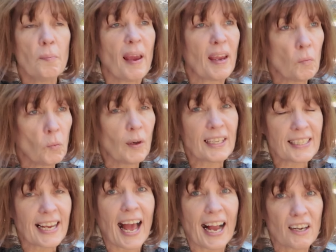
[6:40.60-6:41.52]
may want
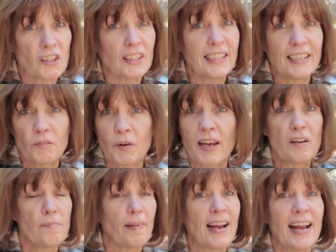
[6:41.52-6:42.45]
to actually run
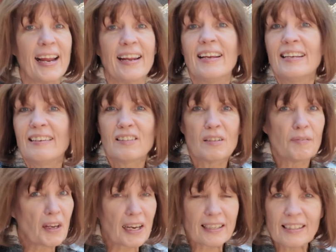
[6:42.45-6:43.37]
it by some
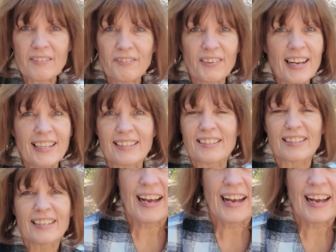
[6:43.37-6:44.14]
godly friends.